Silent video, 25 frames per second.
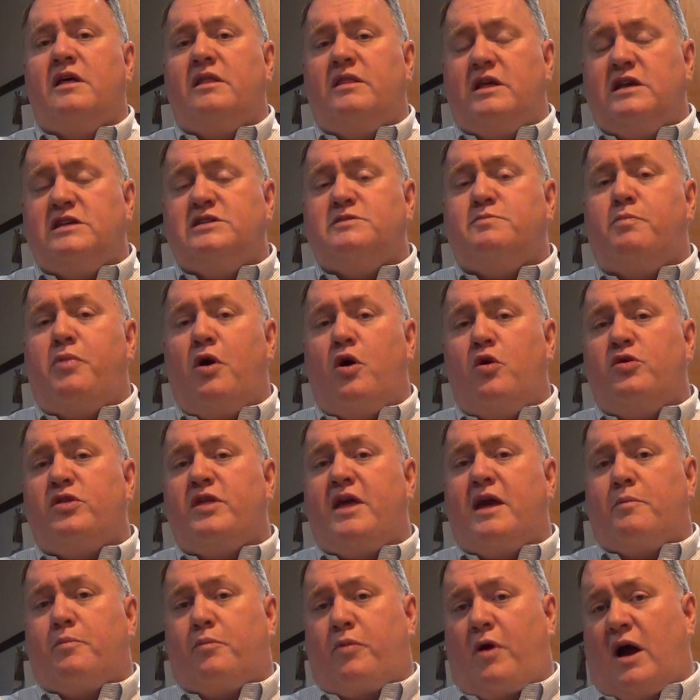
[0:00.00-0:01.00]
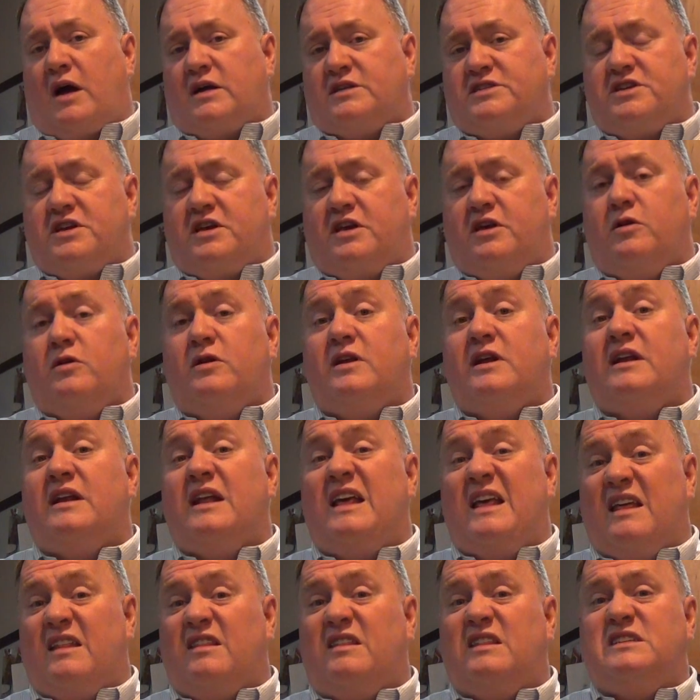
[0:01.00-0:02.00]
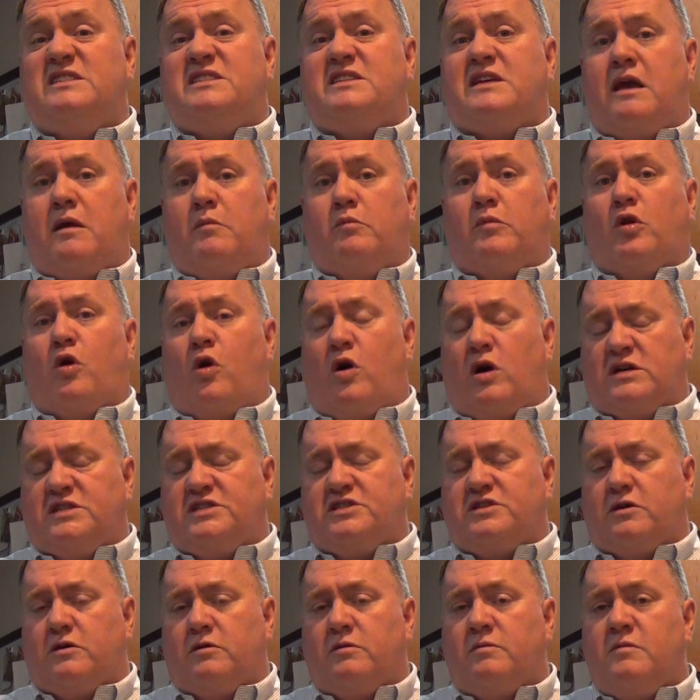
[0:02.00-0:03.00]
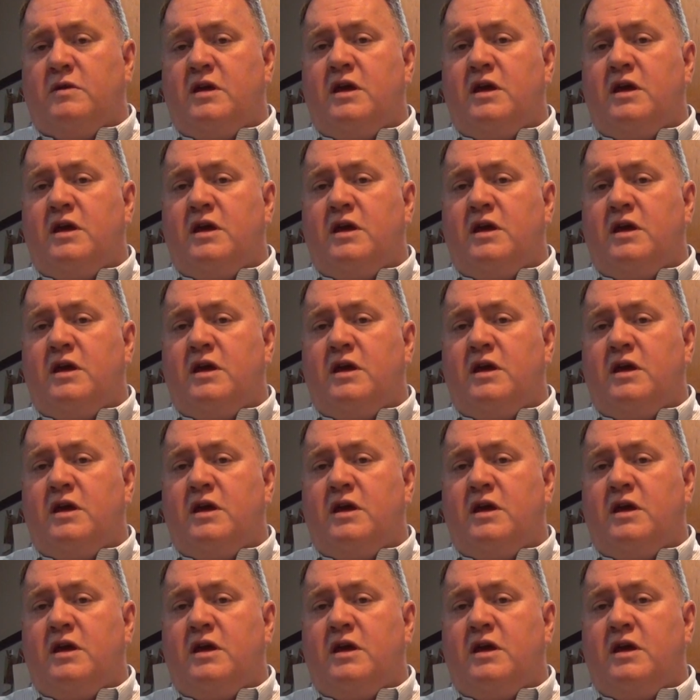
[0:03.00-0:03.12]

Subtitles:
These both get prosecuted in the same lawsuit.